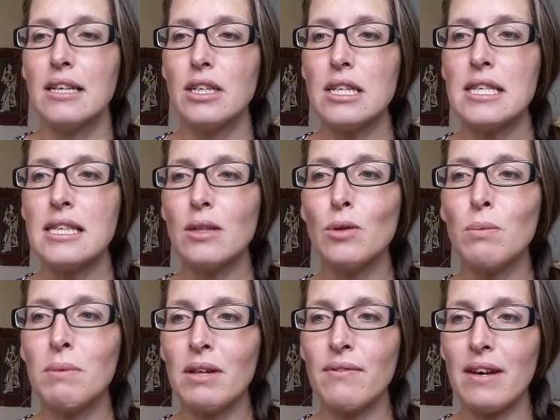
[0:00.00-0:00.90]
Just a
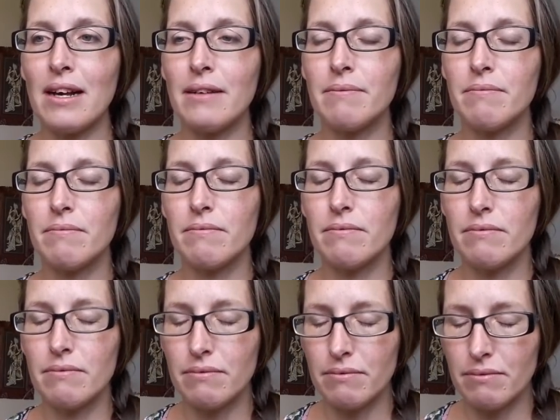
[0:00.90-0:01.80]
little bit of a,
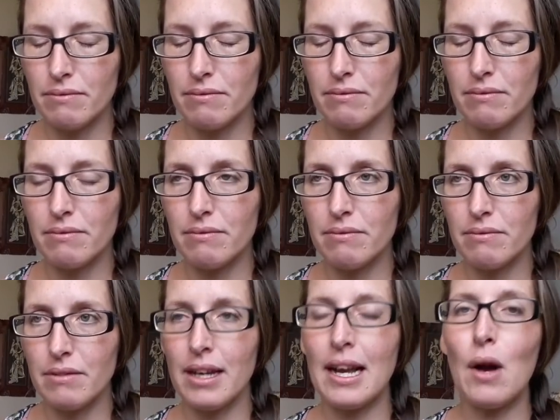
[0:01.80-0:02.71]

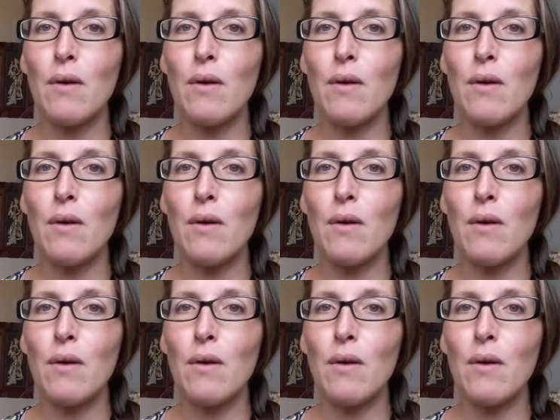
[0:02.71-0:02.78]
okay,